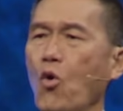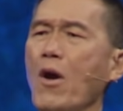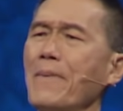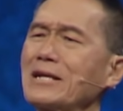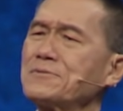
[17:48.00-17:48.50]
who
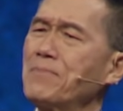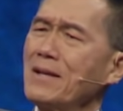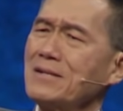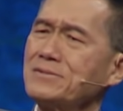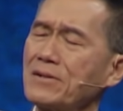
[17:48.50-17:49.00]
have
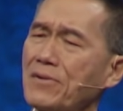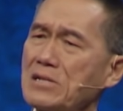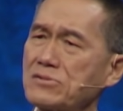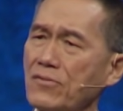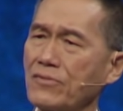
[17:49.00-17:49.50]
experienced the
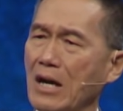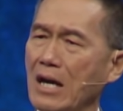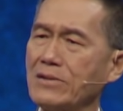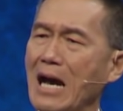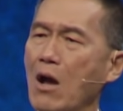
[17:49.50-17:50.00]
grace of
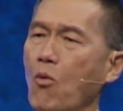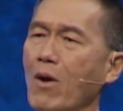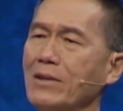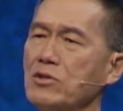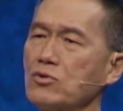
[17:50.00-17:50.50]
God. I
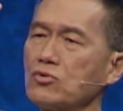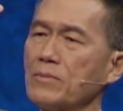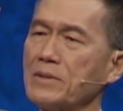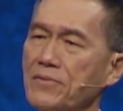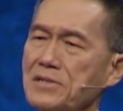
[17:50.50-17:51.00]
want you to
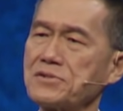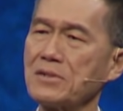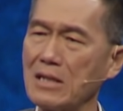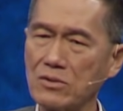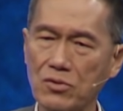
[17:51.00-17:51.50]
be
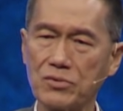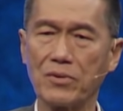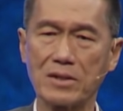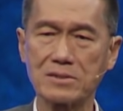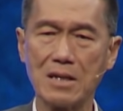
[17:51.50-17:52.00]
rich in good
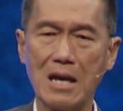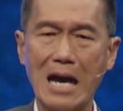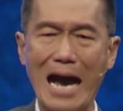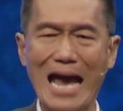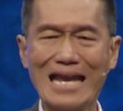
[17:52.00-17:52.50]
works.
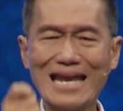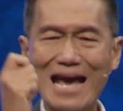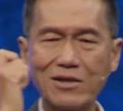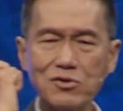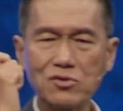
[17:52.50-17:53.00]
I'd
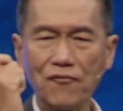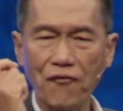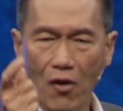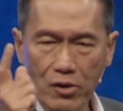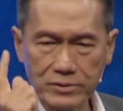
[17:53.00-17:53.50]
like you to
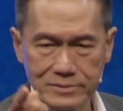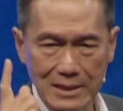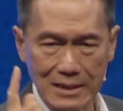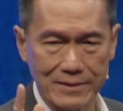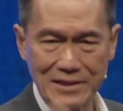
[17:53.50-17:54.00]

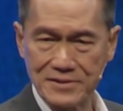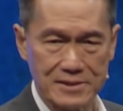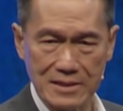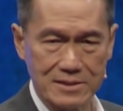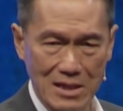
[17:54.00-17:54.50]
volunteer in
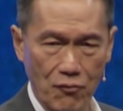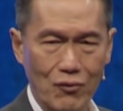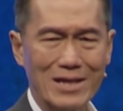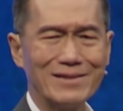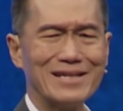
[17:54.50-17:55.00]
C C F.
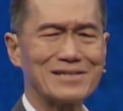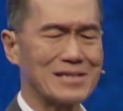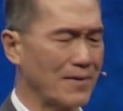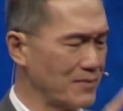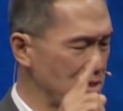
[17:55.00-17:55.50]
We need
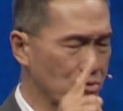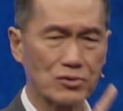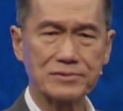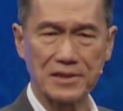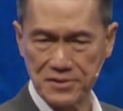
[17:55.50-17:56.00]
Sunday
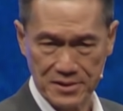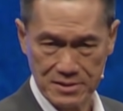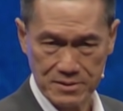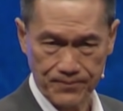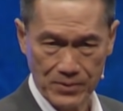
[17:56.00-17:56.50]
school teachers.
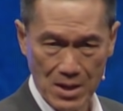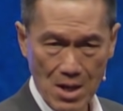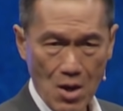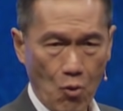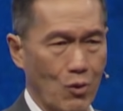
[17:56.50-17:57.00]

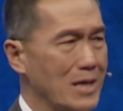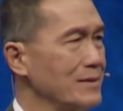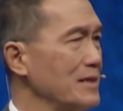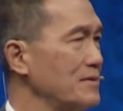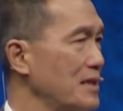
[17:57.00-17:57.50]
We
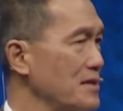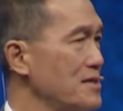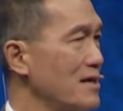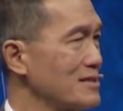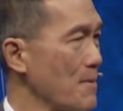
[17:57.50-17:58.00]
need
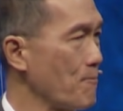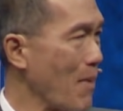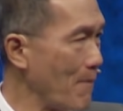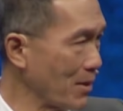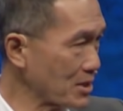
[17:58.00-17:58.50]
teachers in
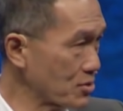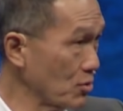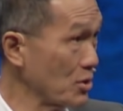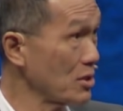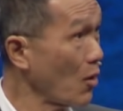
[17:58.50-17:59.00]
public
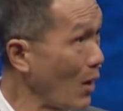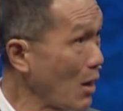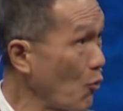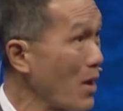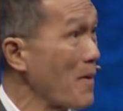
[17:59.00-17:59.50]
school. You know
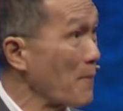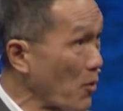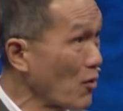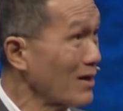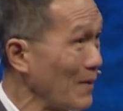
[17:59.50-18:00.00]
why? We have a
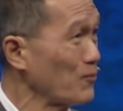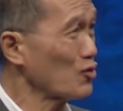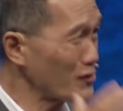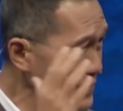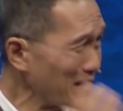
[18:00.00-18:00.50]
program
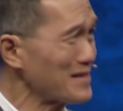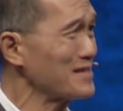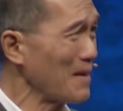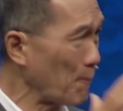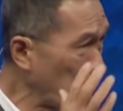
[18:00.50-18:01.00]
to teach
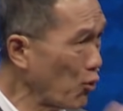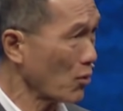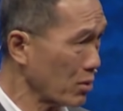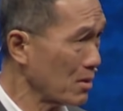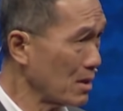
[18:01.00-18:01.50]
the
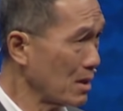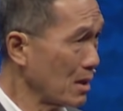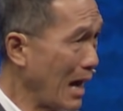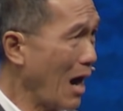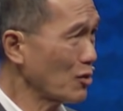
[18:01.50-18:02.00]
poor
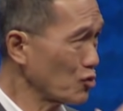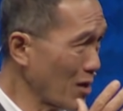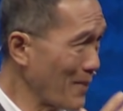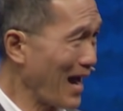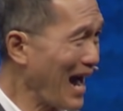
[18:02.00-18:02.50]
how to
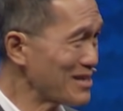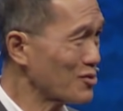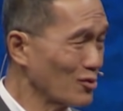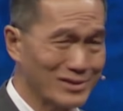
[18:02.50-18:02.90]
have a high school